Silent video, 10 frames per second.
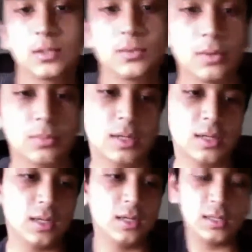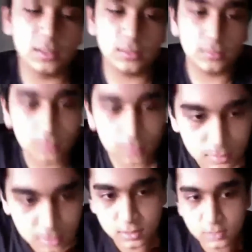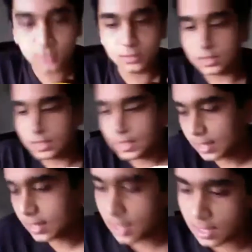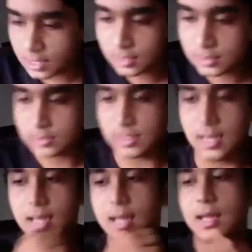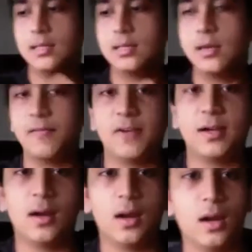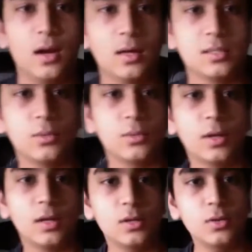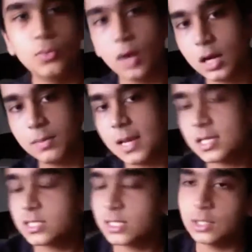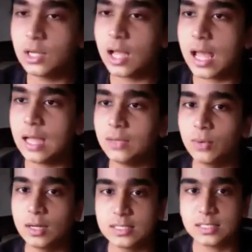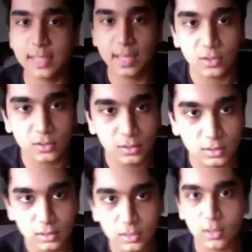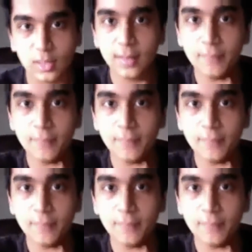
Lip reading: what we're gonna do today is a different. So we're gonna do one arpeggio and one scale. Okay.